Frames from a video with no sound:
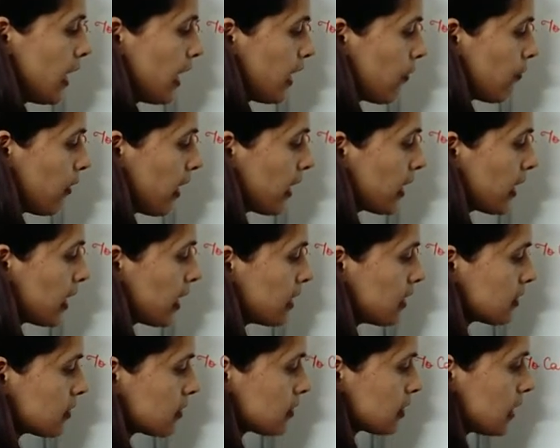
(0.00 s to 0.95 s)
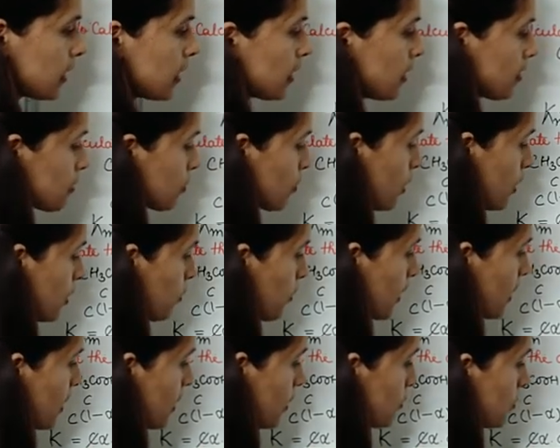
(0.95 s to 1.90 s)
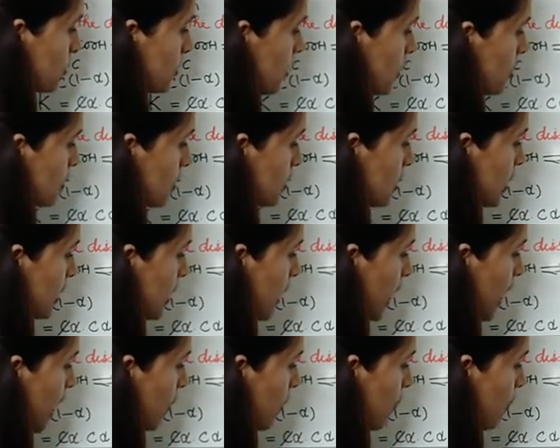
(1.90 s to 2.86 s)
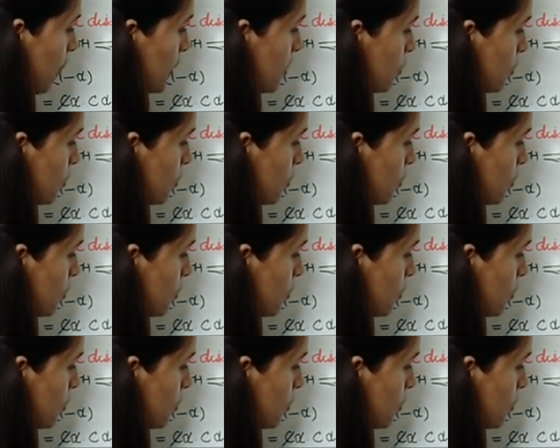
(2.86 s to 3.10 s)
If I cut C, so it becomes C alpha